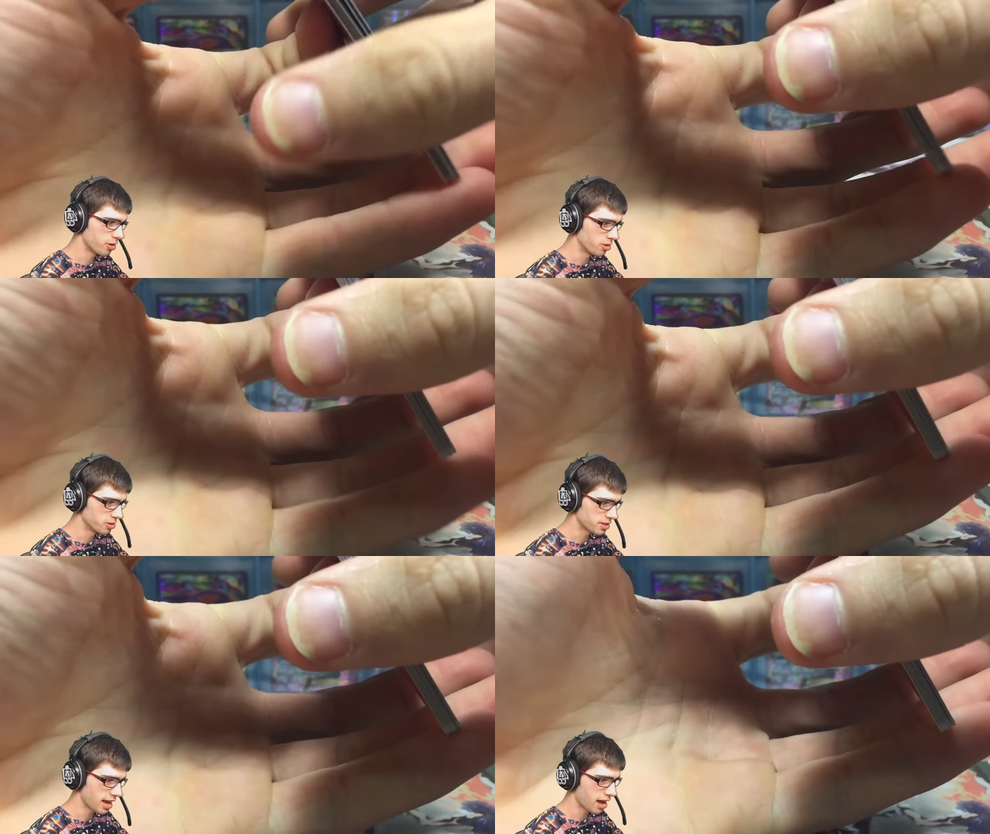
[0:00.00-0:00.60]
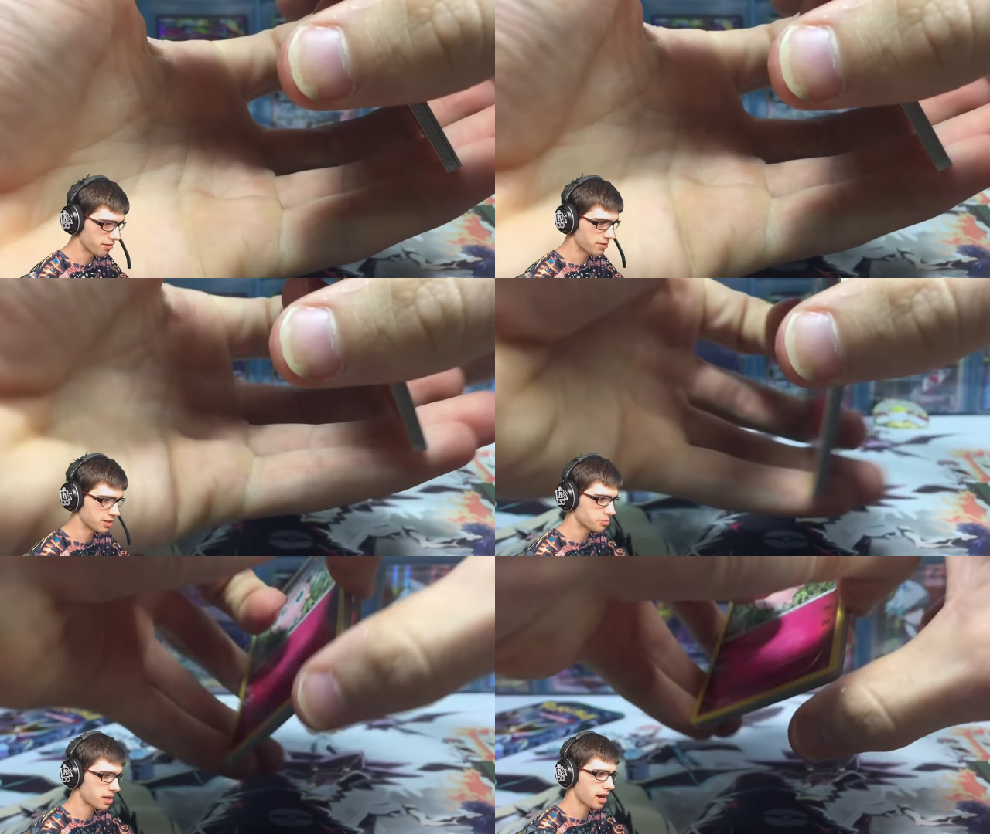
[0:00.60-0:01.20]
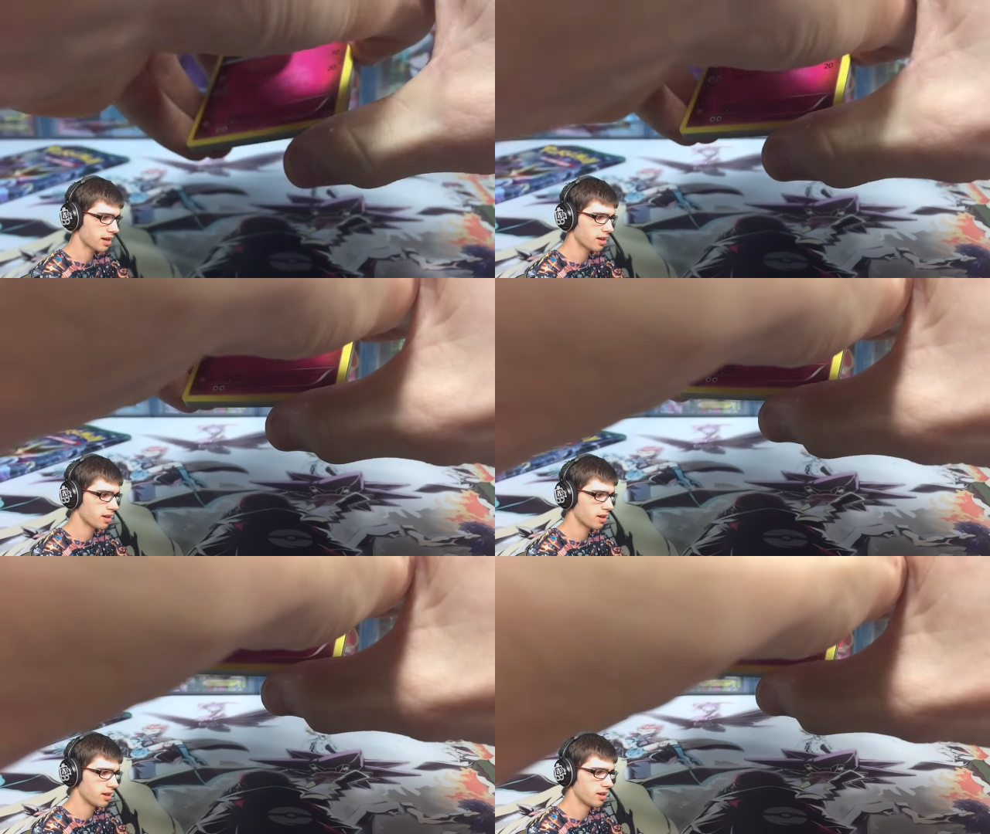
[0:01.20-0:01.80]
of pulls out of this pack.
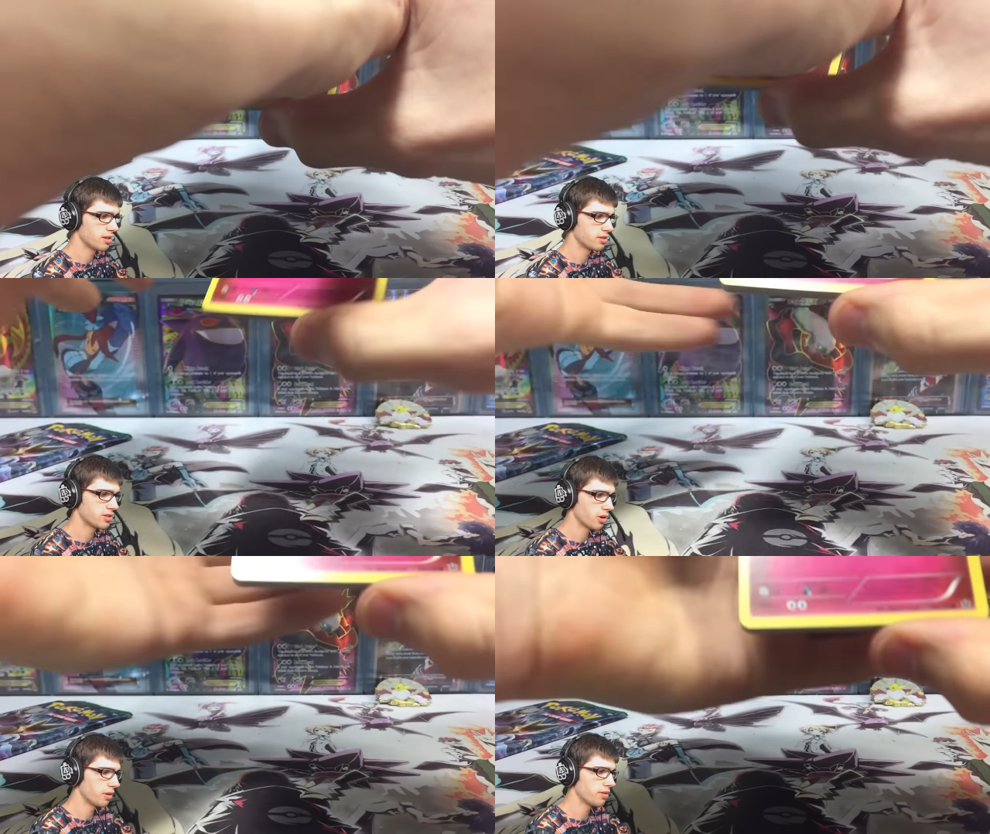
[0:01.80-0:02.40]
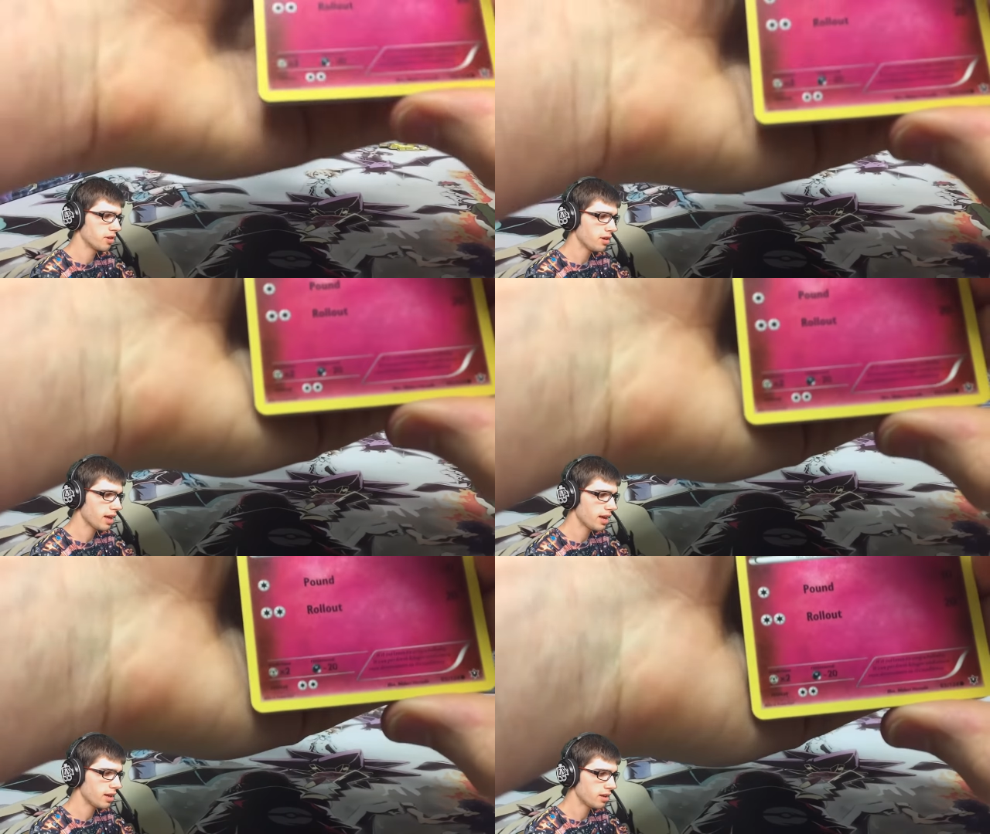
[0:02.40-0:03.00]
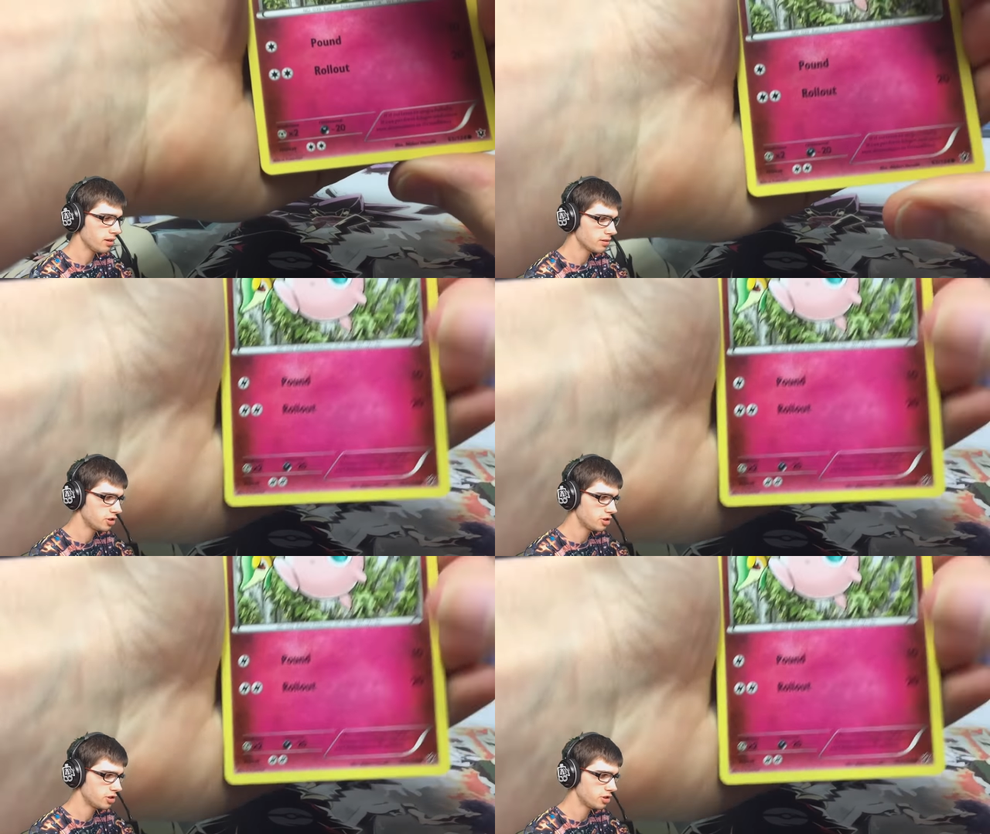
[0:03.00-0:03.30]
So we've got a